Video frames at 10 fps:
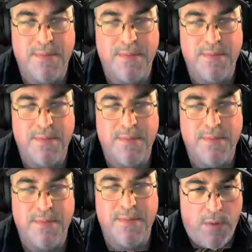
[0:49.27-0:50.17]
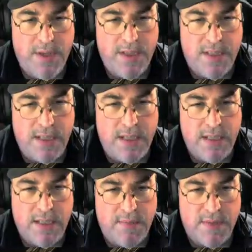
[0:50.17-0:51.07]
So what we see
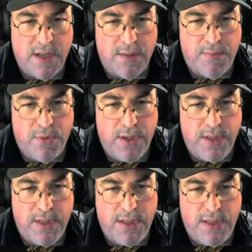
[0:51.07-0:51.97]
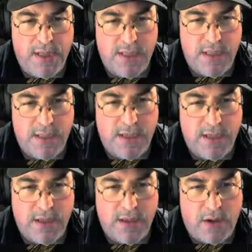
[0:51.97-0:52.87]
is something's got pretty decent
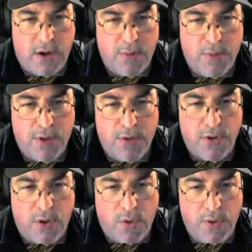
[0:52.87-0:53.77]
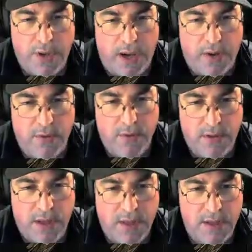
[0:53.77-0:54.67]
armor hold down.
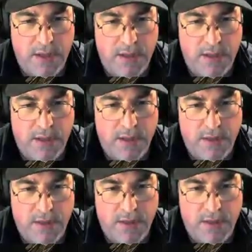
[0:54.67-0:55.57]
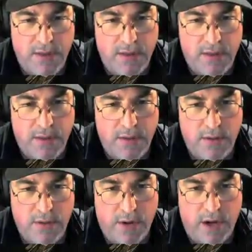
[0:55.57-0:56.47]
Nothing
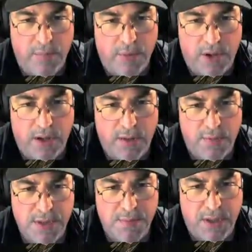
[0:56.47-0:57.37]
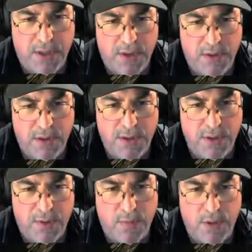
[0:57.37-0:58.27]
groundbreaking. I was pinned through the
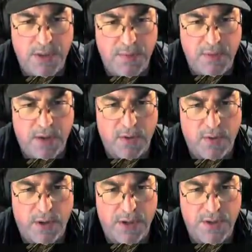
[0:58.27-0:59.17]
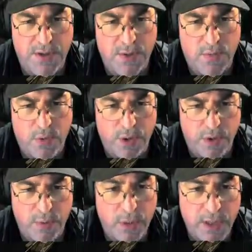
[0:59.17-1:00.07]
turret once. I'm not quite sure where
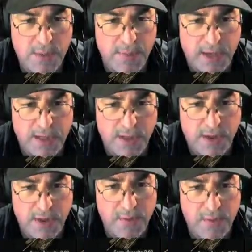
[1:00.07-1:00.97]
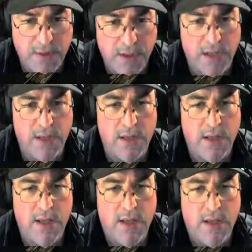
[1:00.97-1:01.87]
the weak spots are yet
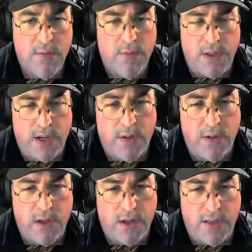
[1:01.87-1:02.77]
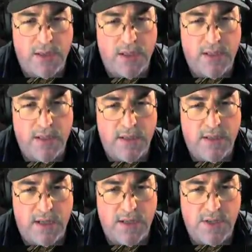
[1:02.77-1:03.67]
without looking at the
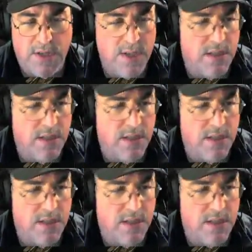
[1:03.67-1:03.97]
tanks GG.